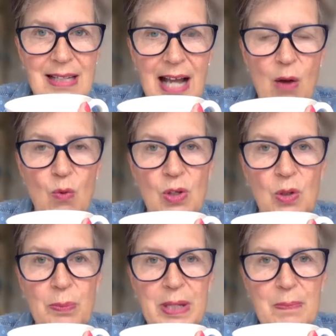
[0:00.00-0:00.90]
How will
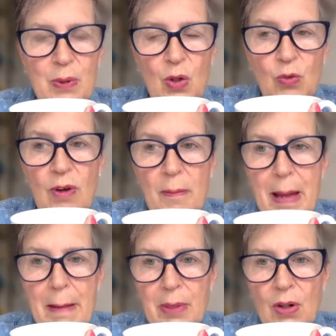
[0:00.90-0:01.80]
people
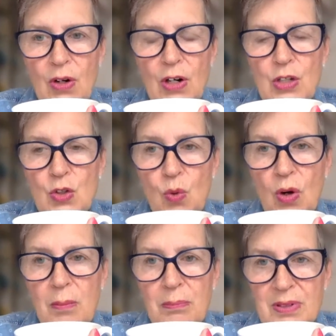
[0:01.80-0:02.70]
remember your
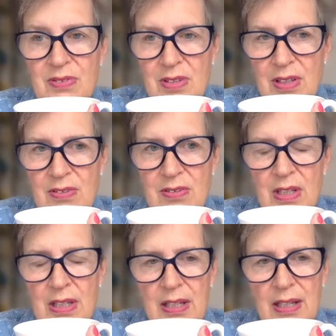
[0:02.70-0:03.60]
business?
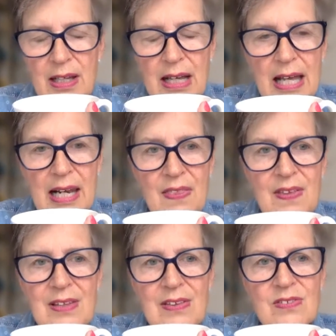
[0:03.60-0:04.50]
And I
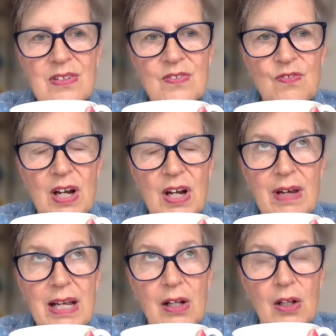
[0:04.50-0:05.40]
think this is
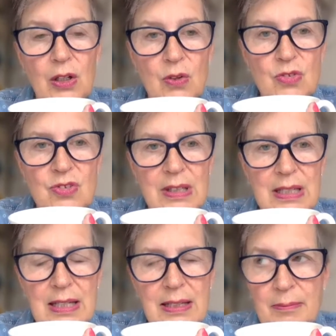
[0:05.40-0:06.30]
very
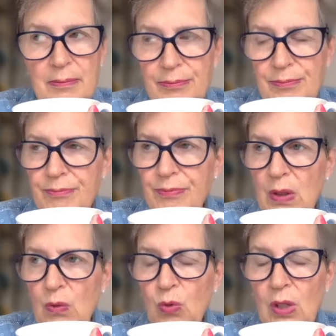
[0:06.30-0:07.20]
closely
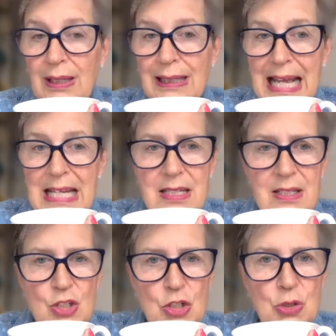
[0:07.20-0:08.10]
related
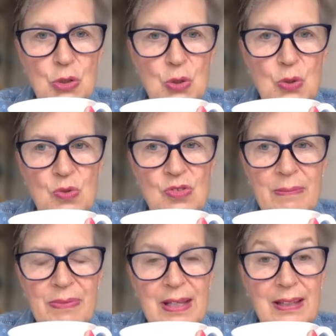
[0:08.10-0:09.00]
to
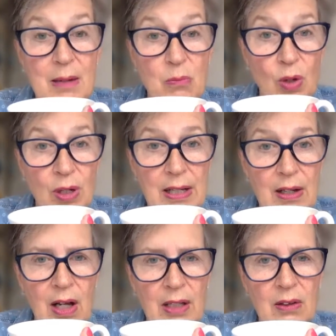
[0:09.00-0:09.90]
something that I'm working
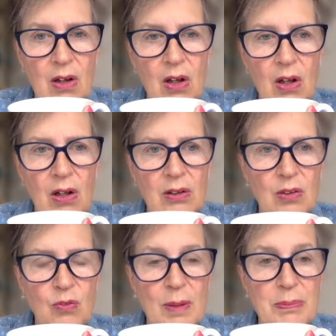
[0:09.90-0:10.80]
on called
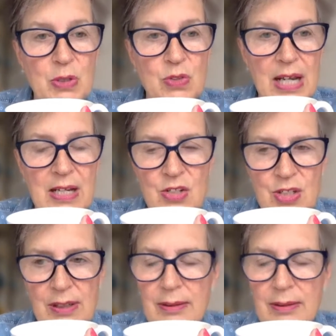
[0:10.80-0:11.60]
reputation.